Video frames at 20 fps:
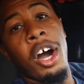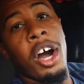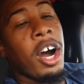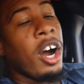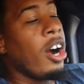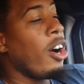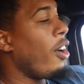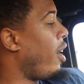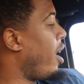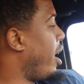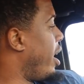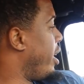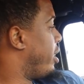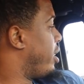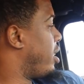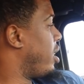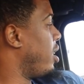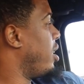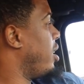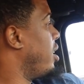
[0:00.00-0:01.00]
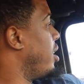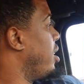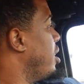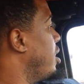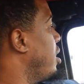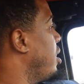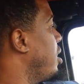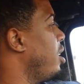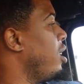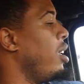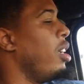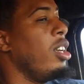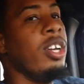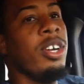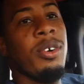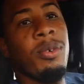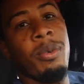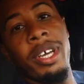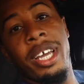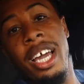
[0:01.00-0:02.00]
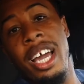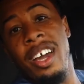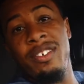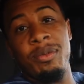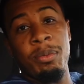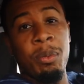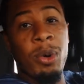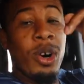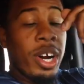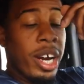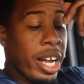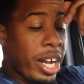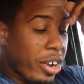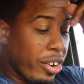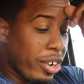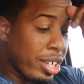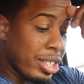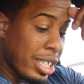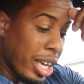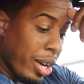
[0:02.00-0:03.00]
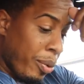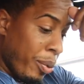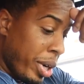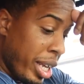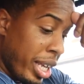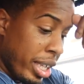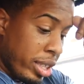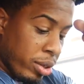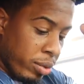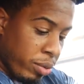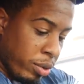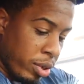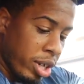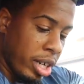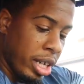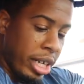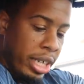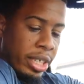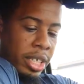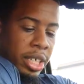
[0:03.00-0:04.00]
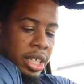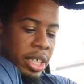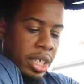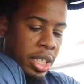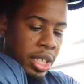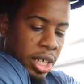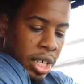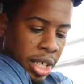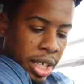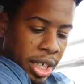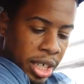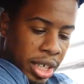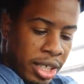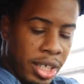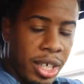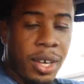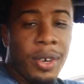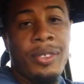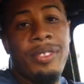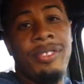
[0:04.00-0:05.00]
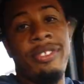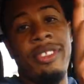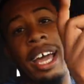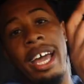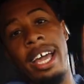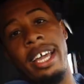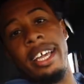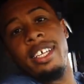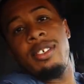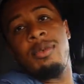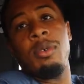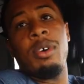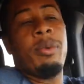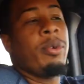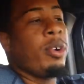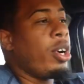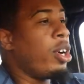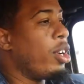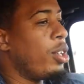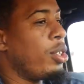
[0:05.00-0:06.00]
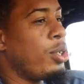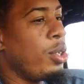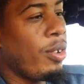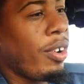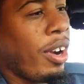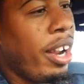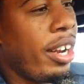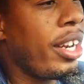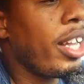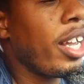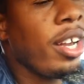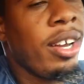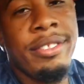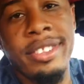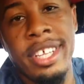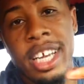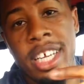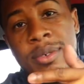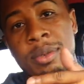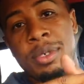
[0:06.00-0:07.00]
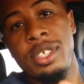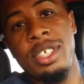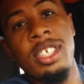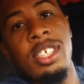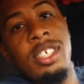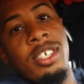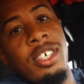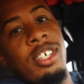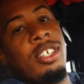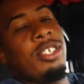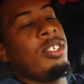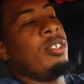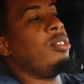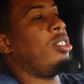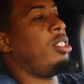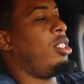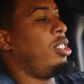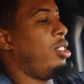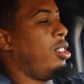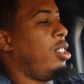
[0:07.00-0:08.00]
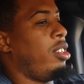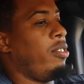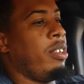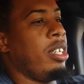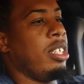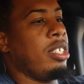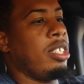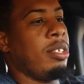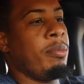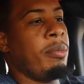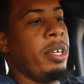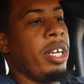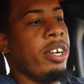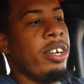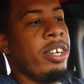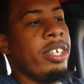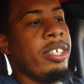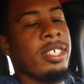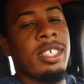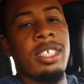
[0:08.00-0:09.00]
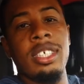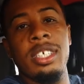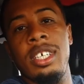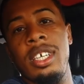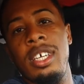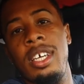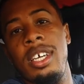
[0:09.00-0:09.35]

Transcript: All right. We have more errands that we need to run. So that is what we're going to do right now. That's what she's going to do. She's going to run some errands.